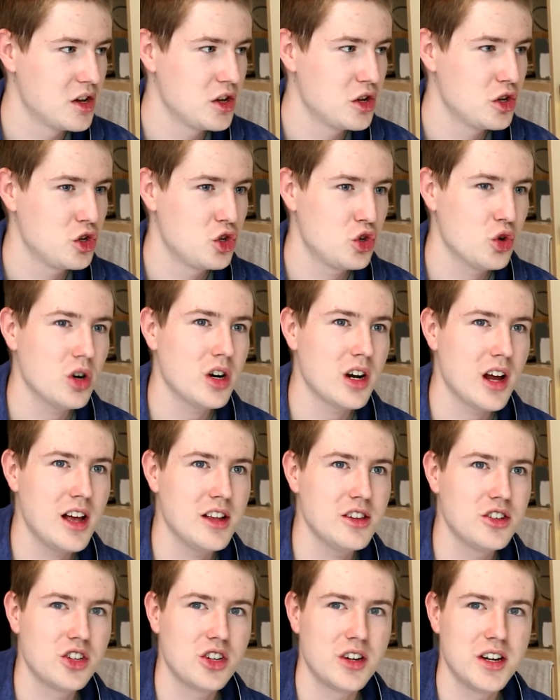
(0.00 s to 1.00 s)
Short
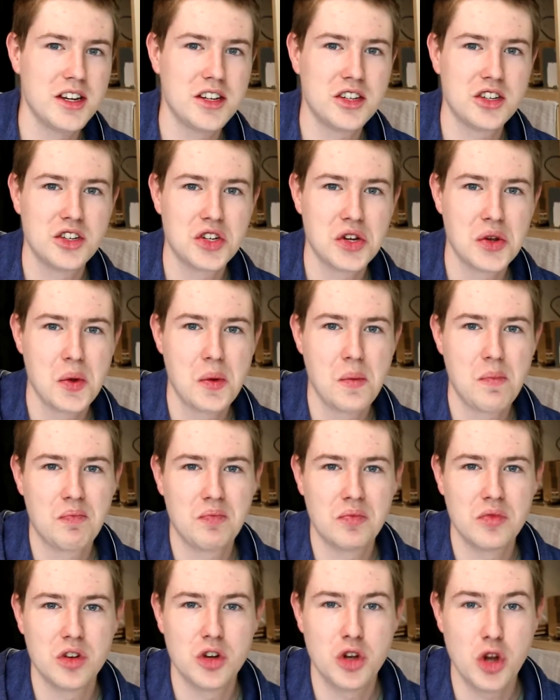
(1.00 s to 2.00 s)
answer is
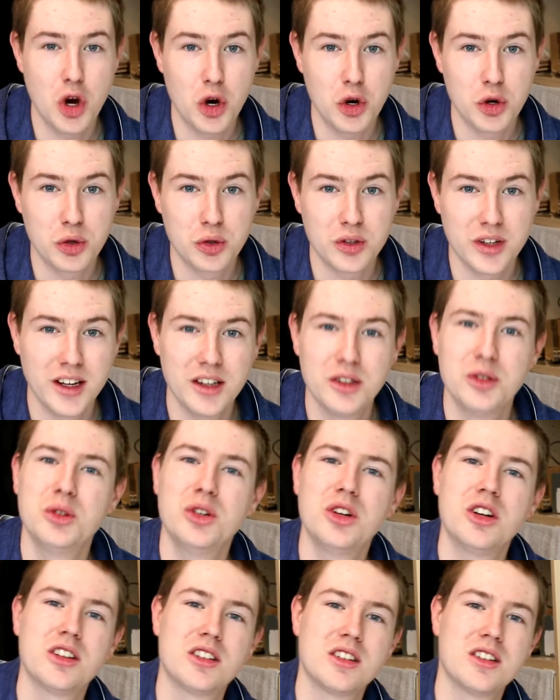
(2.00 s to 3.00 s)
no, they do
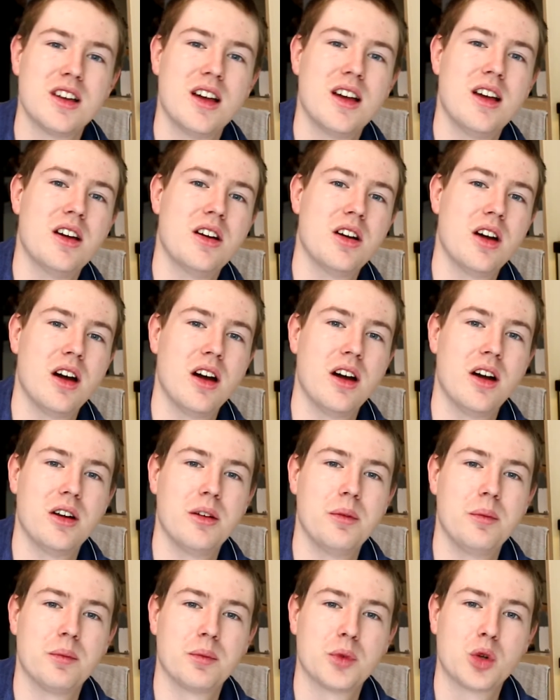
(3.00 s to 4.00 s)
not
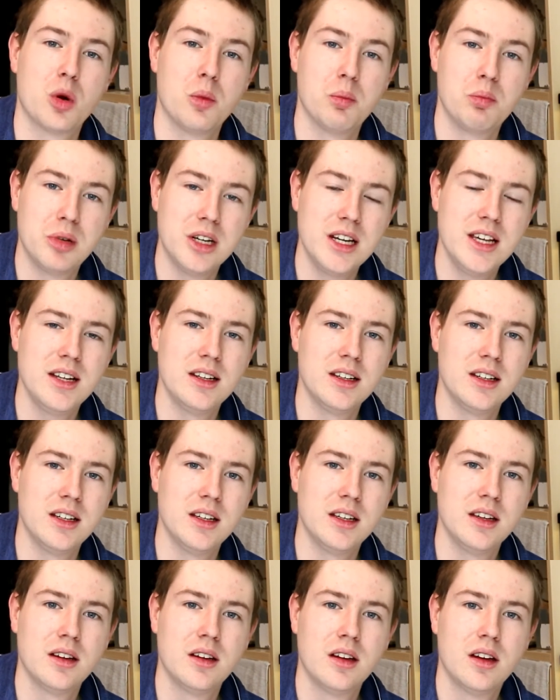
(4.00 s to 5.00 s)

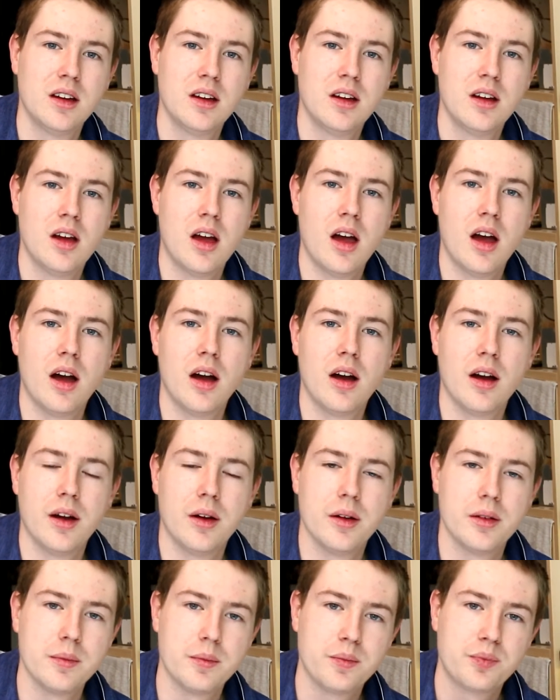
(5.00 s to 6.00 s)
completely
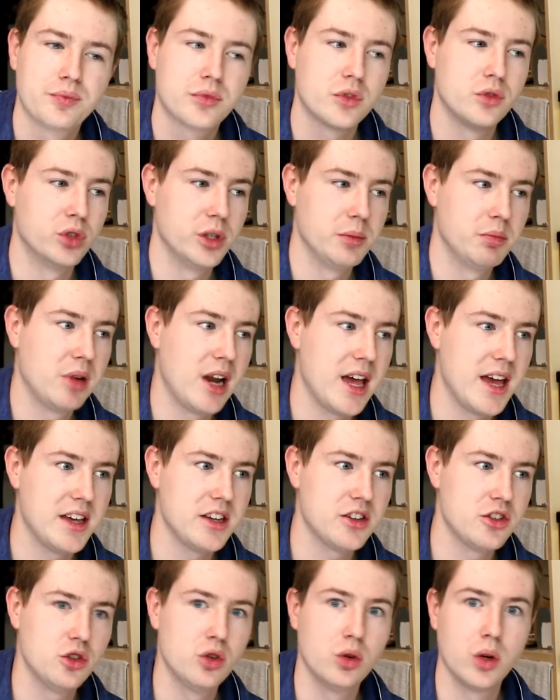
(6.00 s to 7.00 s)

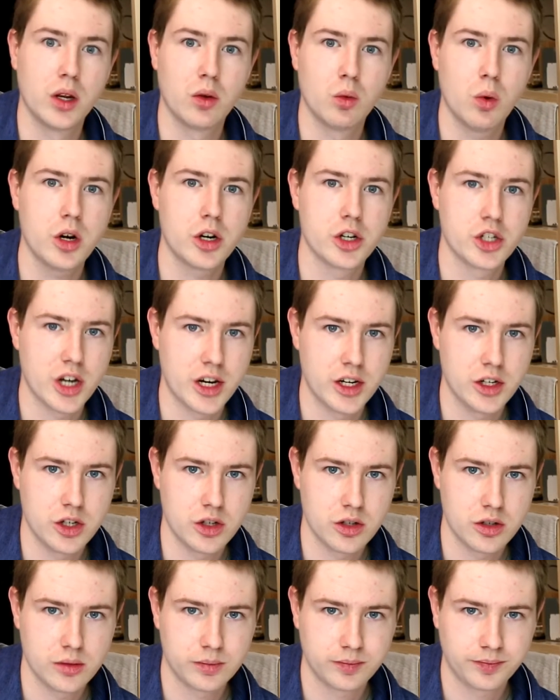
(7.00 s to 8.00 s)
replace doing water
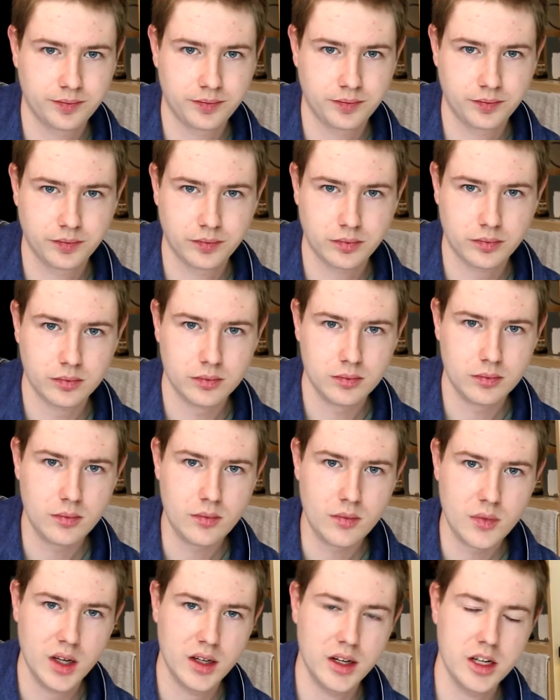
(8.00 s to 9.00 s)
changes.
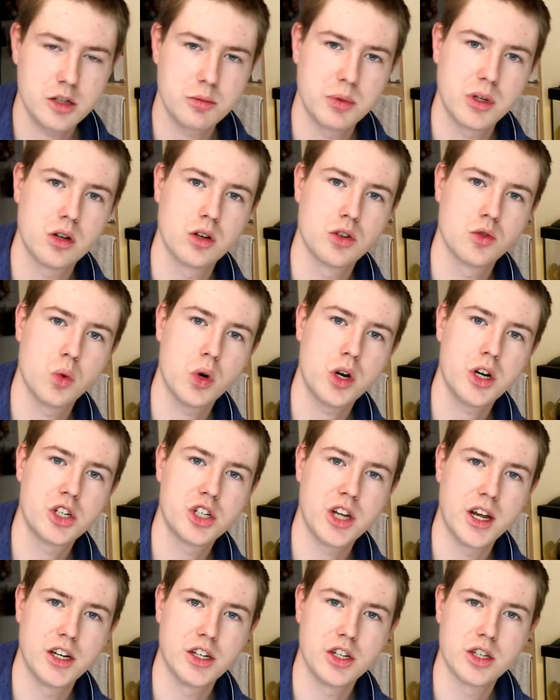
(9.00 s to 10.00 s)
And that's because water
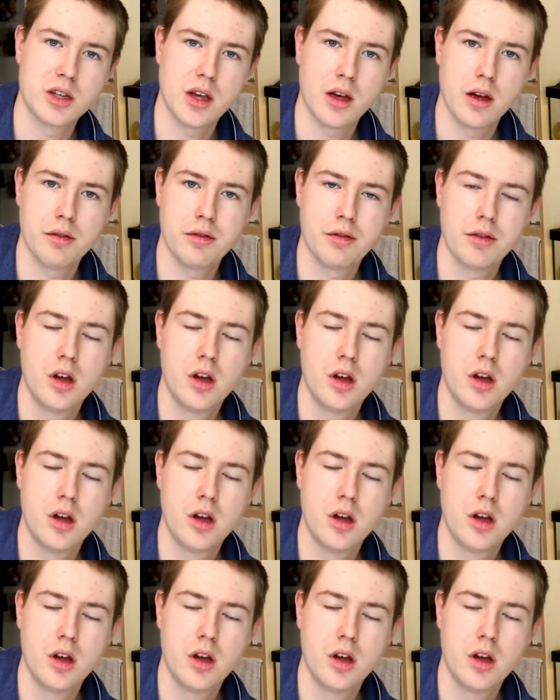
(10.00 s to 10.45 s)
changes have